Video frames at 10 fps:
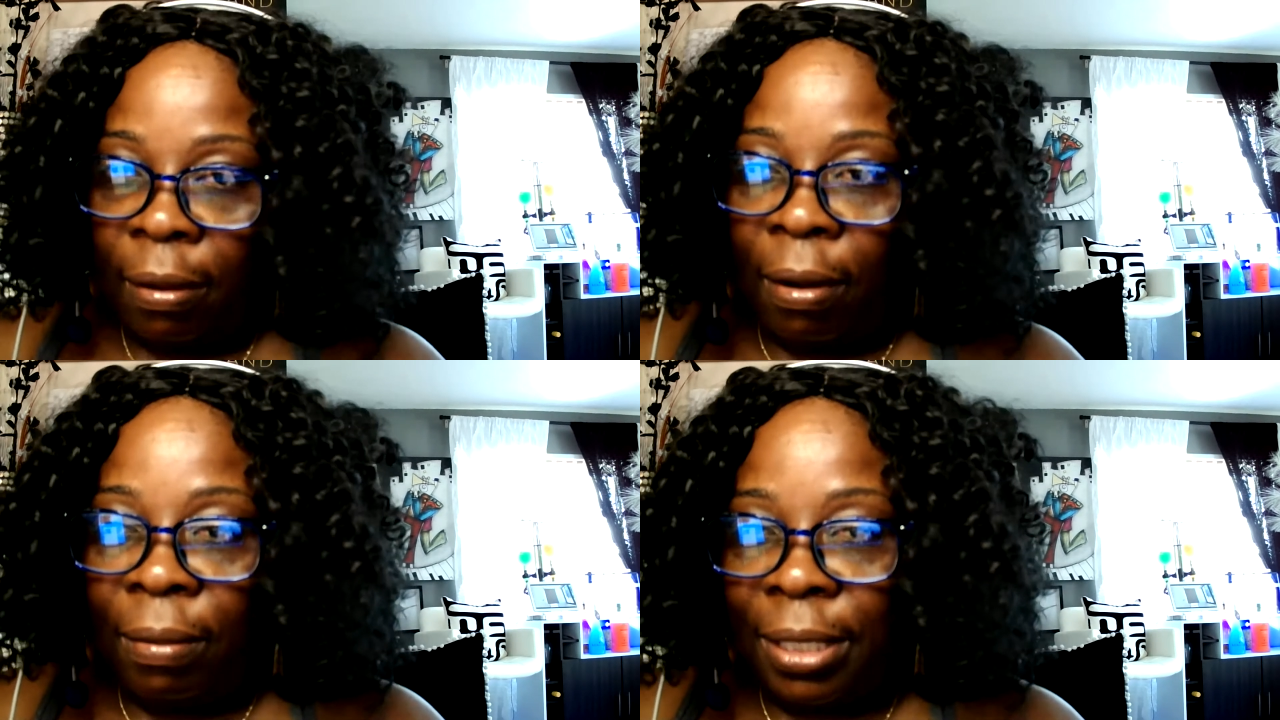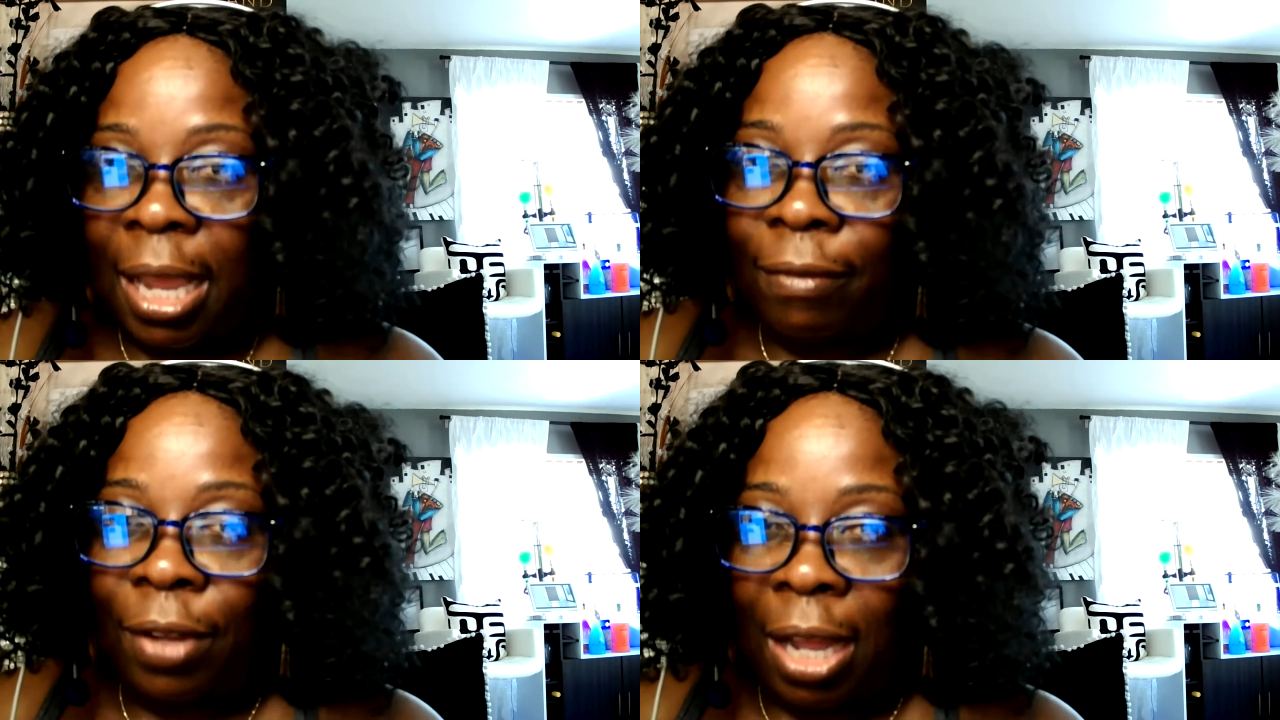Always
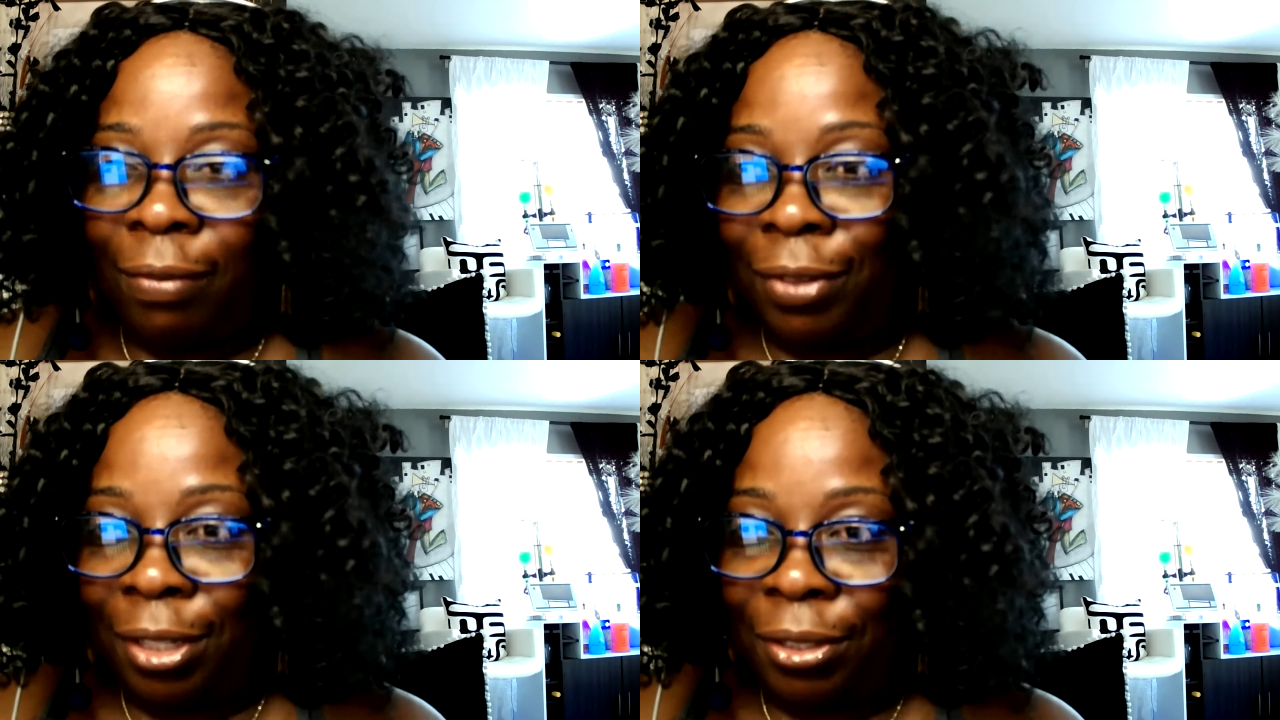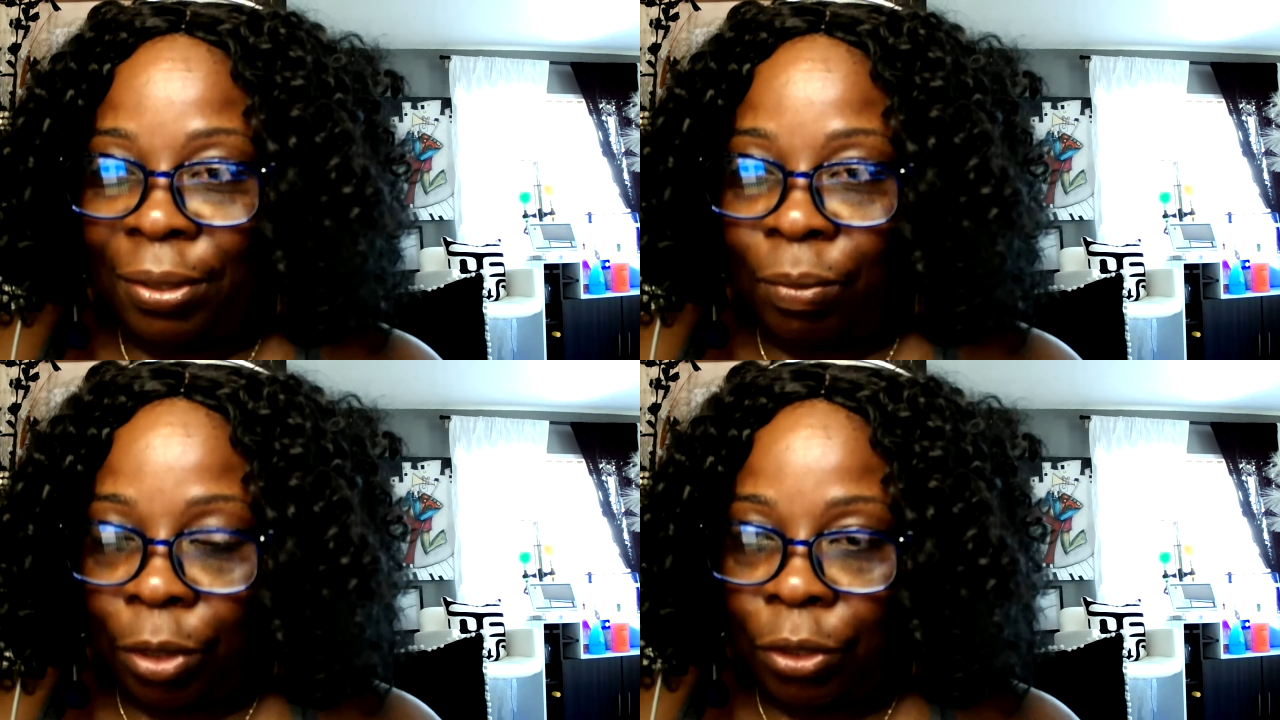have confidence
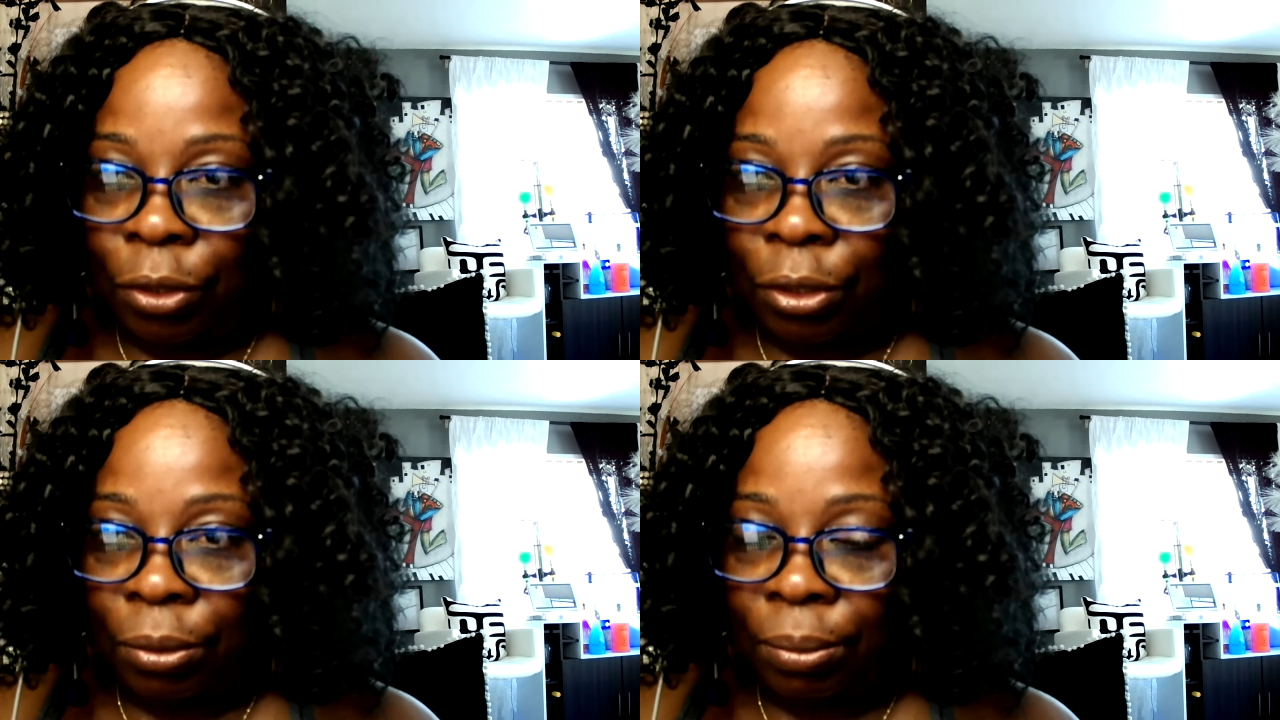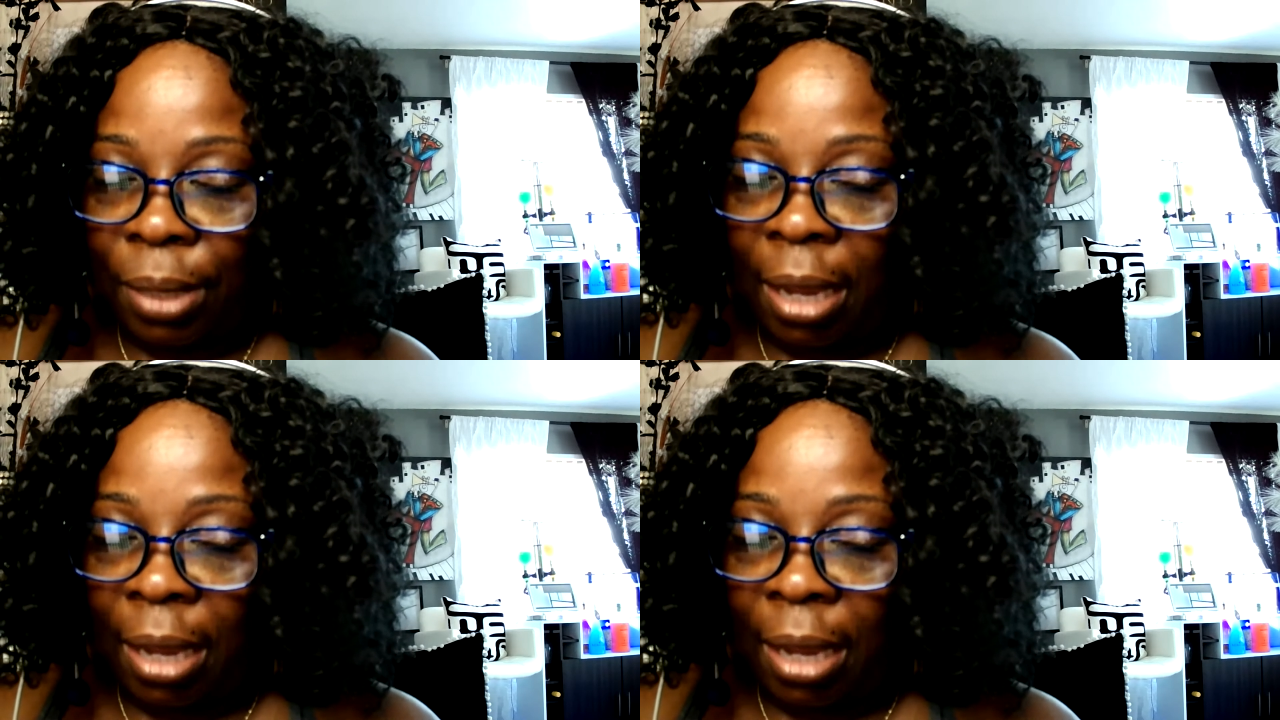in what you do.